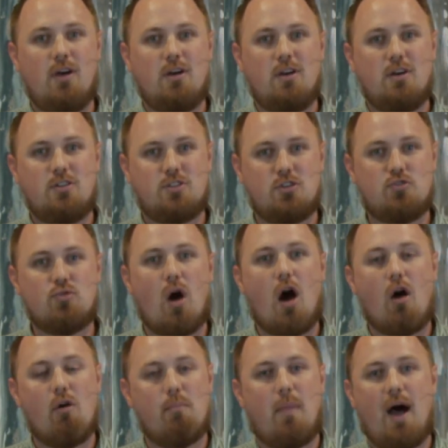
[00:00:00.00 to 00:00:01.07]
should draw
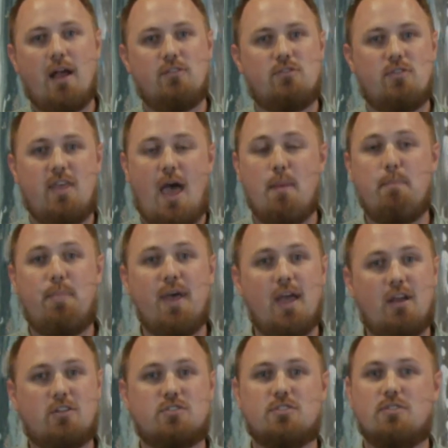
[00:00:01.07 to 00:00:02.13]
our minds to that and
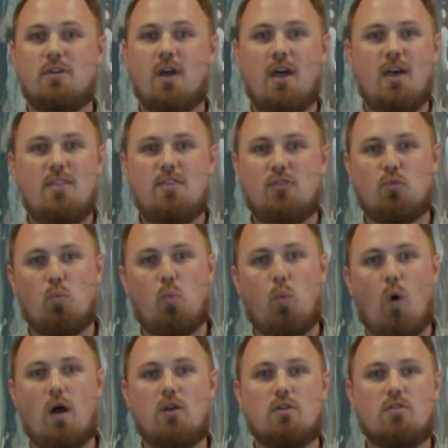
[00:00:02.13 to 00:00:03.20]
picture this
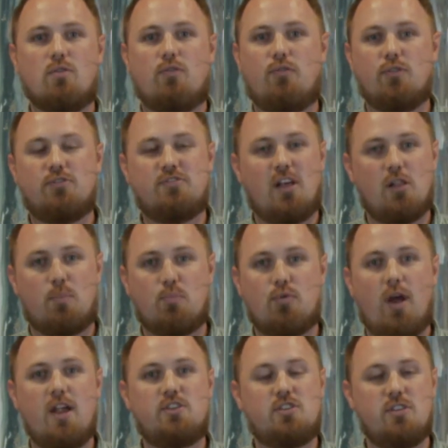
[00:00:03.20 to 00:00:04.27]
wonderful
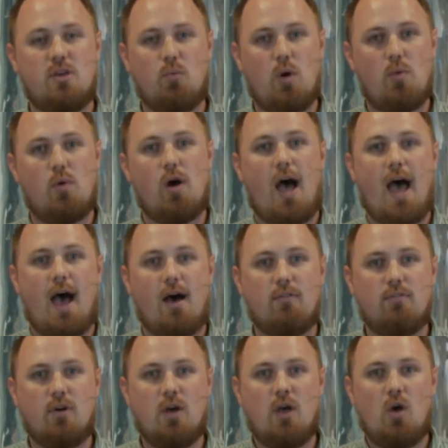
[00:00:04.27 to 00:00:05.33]
celebration that we will have
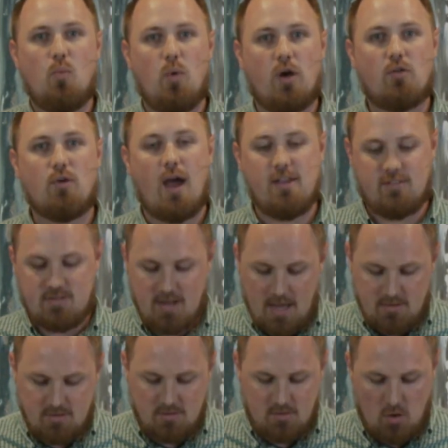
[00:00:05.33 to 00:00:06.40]
when Christ
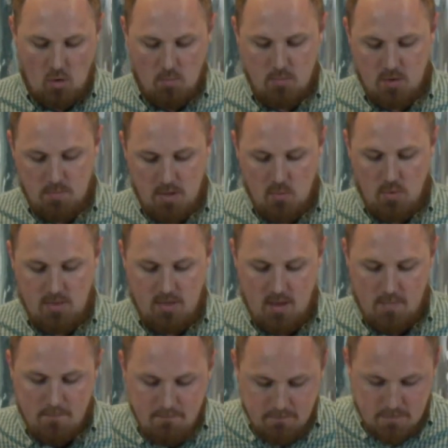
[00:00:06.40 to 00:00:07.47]
takes us home to be with
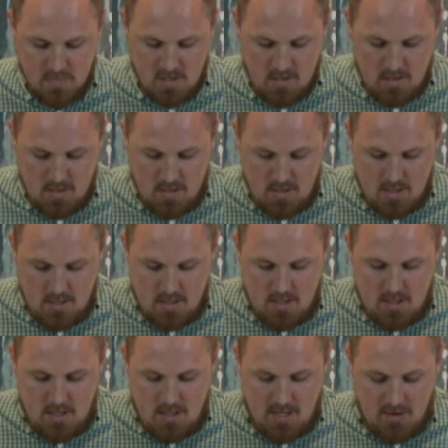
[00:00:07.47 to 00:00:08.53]
him.
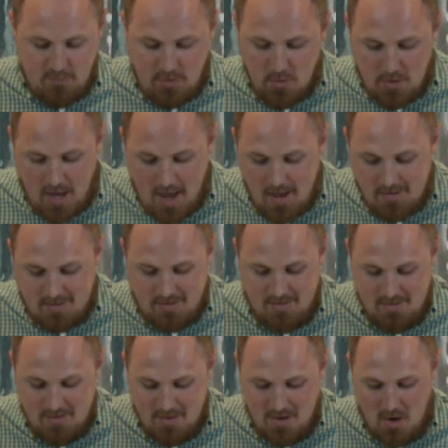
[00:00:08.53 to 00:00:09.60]
In a few days,
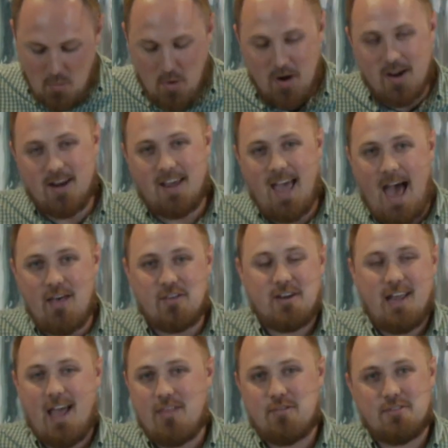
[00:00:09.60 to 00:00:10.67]
we're going to gather
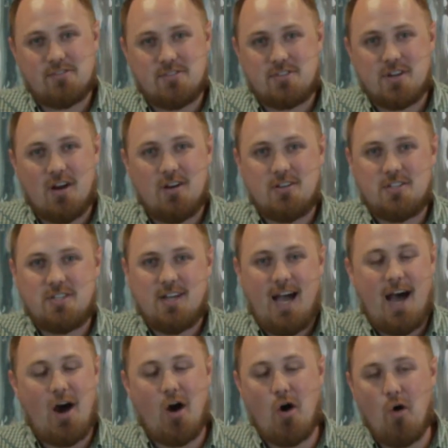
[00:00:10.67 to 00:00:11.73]
together as a church.
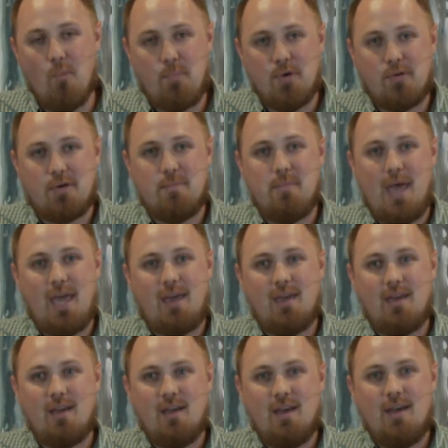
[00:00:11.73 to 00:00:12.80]
I hope you can make
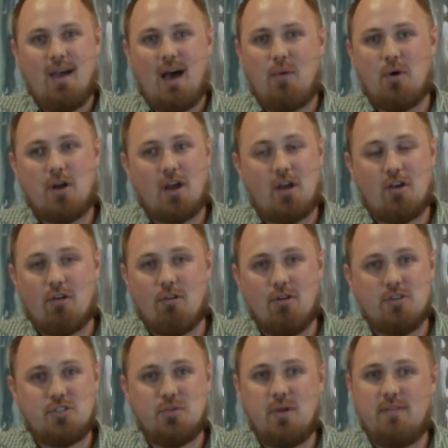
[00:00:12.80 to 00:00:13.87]
it. I want to
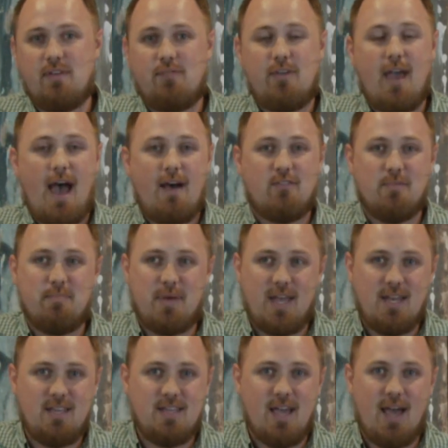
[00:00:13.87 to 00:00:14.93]
encourage you, even if you haven't
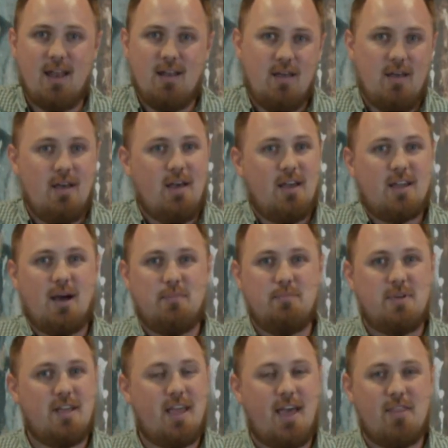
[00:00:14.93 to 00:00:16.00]
been yet, come
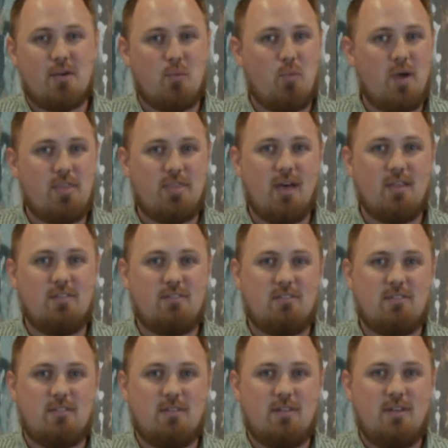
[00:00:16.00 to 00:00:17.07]
together with us.
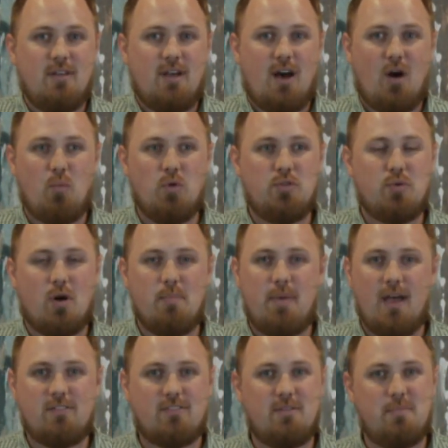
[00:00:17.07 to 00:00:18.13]
We'll do our
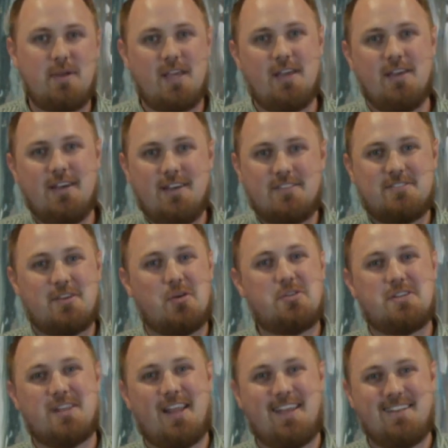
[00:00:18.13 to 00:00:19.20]
best to be
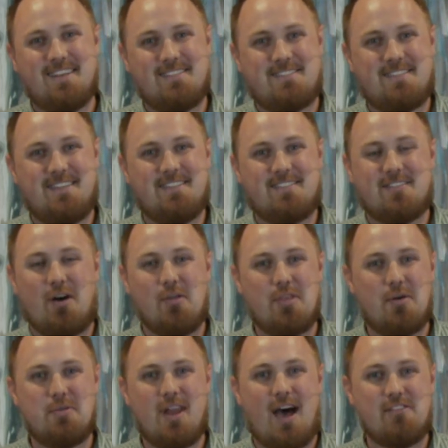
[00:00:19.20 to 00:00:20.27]
socially distanced,
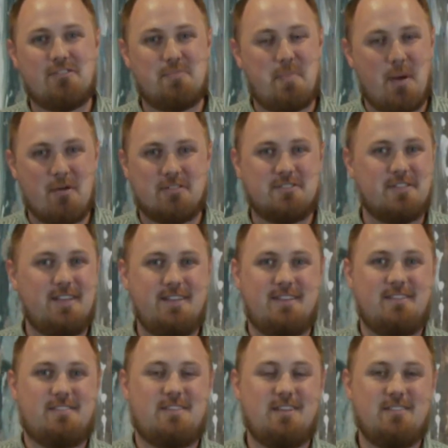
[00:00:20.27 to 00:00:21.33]
although not spiritually
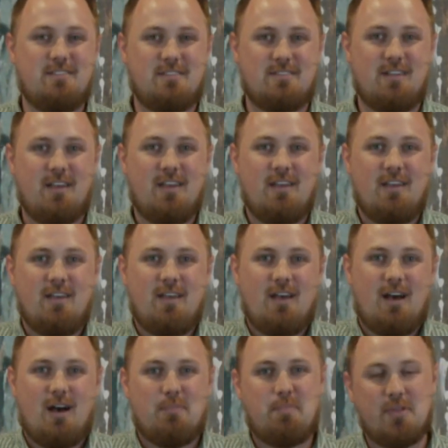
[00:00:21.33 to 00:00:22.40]
distanced.
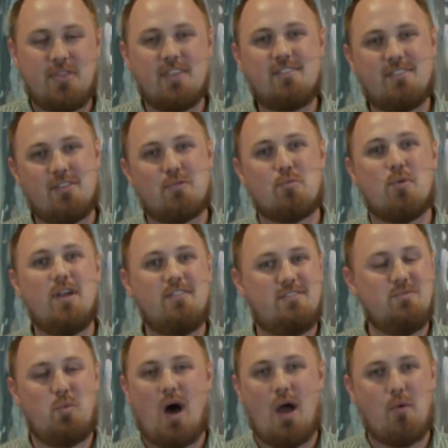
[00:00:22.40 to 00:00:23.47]
But this is the
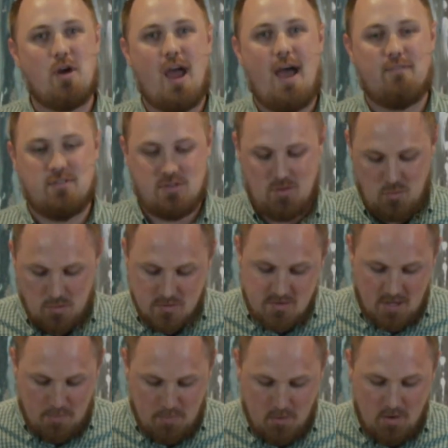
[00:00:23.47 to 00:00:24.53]
reason why we're having the Lord's
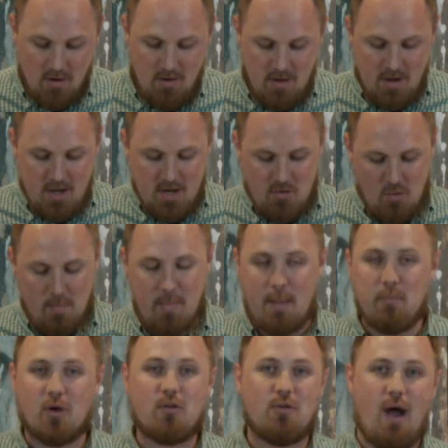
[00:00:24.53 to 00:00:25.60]
Supper, to
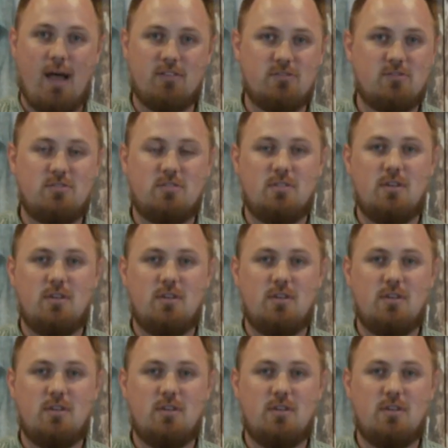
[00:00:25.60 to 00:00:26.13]
remember Christ,